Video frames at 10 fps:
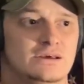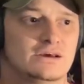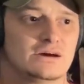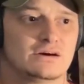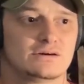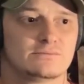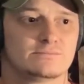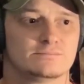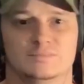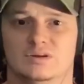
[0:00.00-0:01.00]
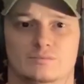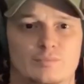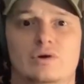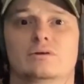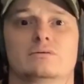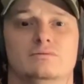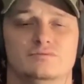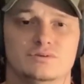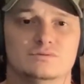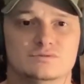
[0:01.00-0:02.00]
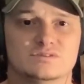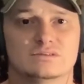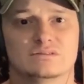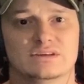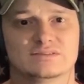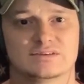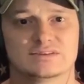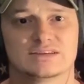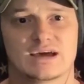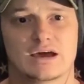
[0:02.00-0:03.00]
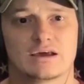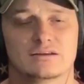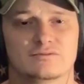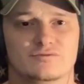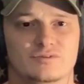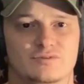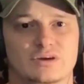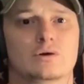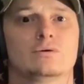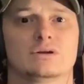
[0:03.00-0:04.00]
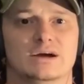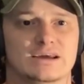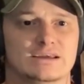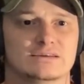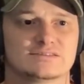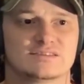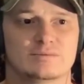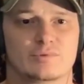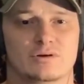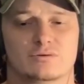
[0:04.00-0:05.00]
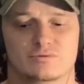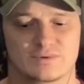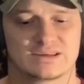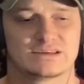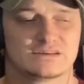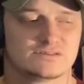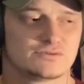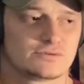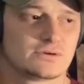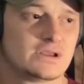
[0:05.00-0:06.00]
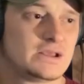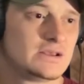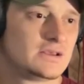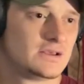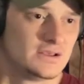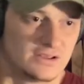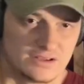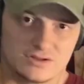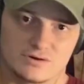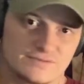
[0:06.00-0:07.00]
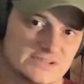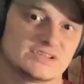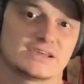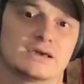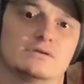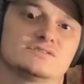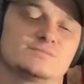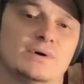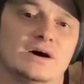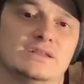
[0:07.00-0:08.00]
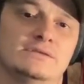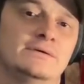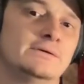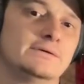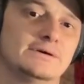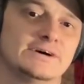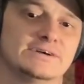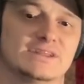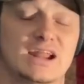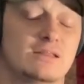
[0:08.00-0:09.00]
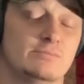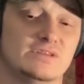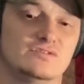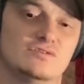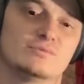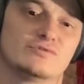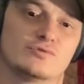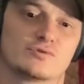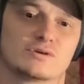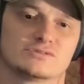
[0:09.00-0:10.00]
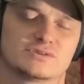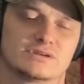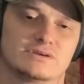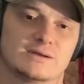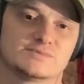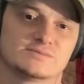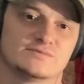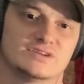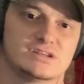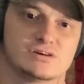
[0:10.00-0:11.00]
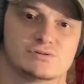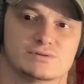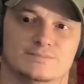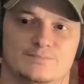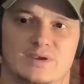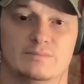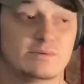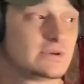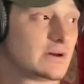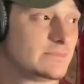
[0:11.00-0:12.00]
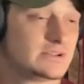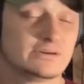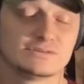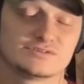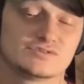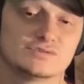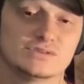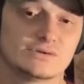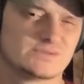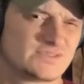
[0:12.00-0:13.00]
um, you know, park reviews and things like that. If if I go on a hike in a state park with my kids, or you know, if I check out a spot uh, that I hadn't been to before, I'll try to grab some video and and maybe come in here in the studio and